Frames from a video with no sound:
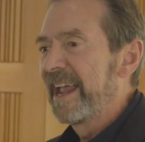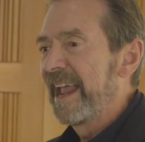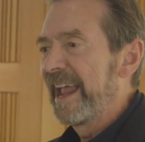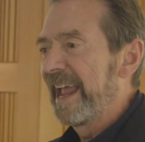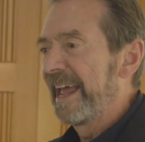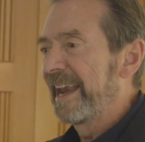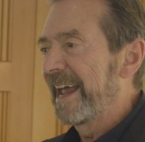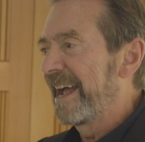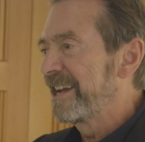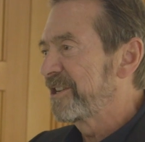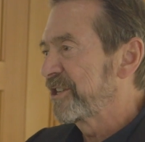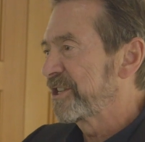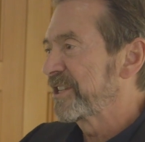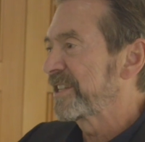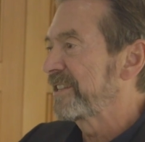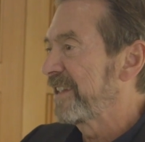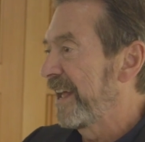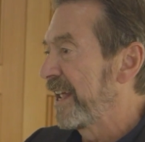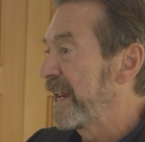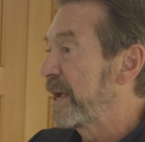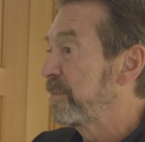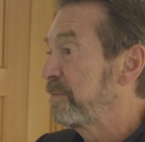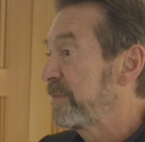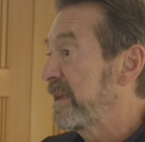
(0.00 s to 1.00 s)
And I just
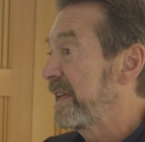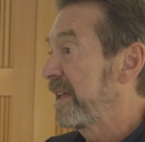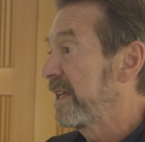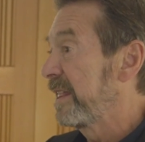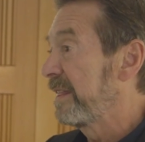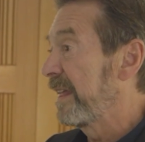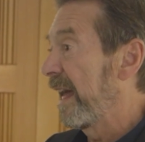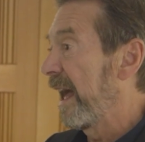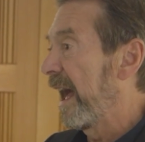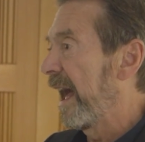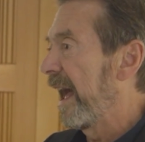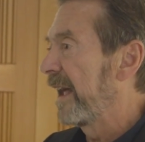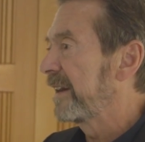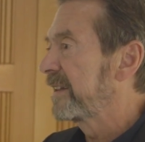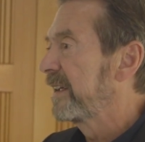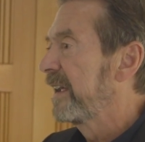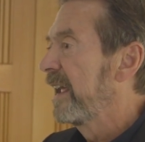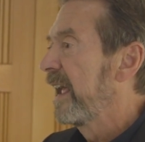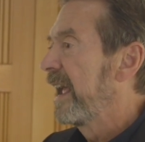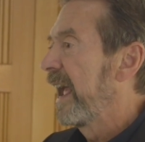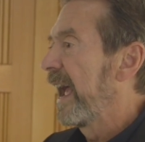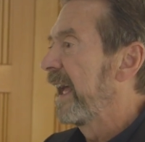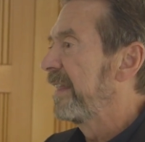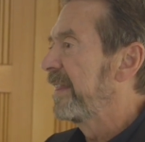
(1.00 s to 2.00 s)
let it be that.
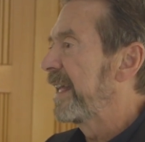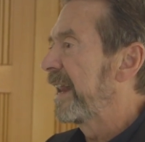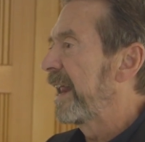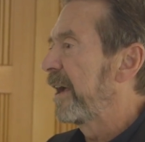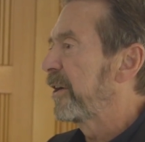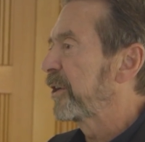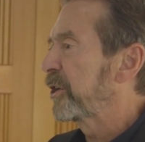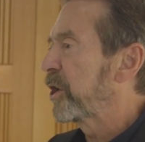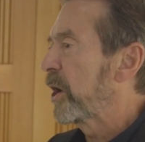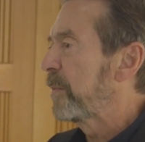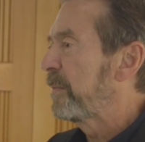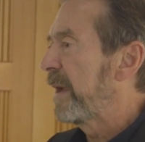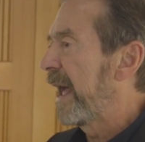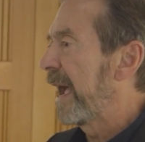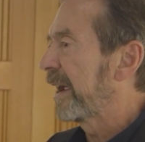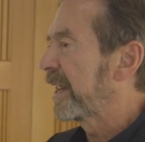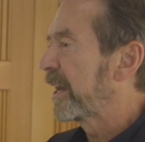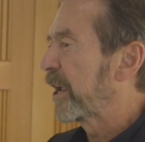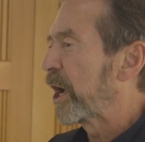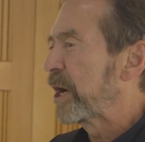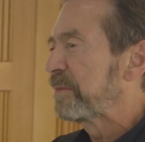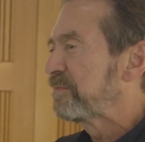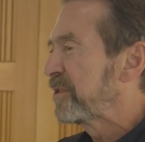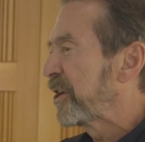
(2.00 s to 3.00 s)
And then I'd go back
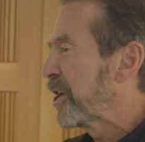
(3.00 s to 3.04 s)
and i go,